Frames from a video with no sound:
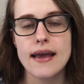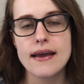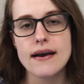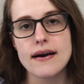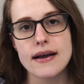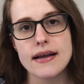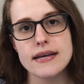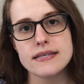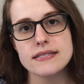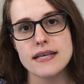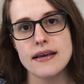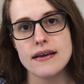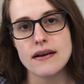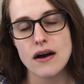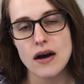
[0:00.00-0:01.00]
AI is
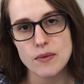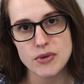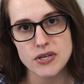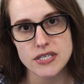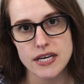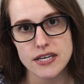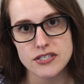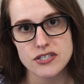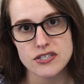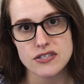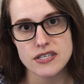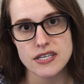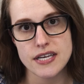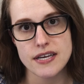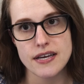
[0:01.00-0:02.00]
a
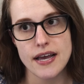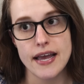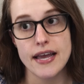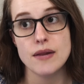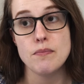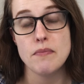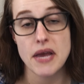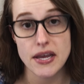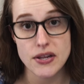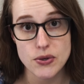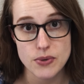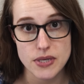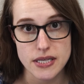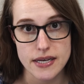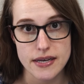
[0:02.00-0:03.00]
computationally and
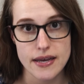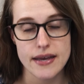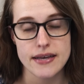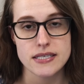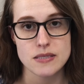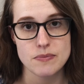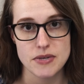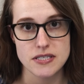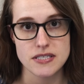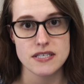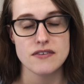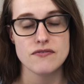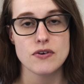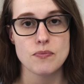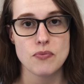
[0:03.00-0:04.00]
manually
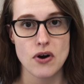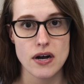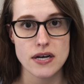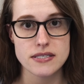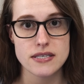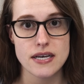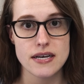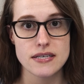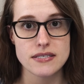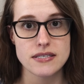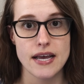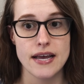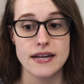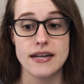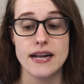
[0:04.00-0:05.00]
expensive process,
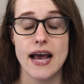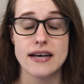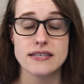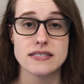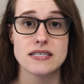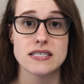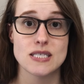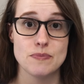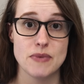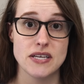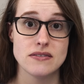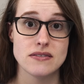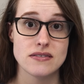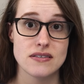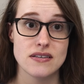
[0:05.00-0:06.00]
and it has an
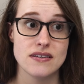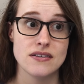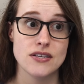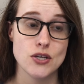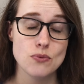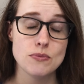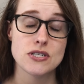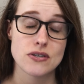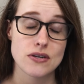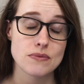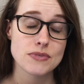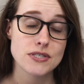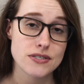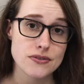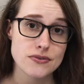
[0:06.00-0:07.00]
expense in human
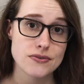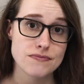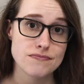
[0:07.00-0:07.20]
terms too.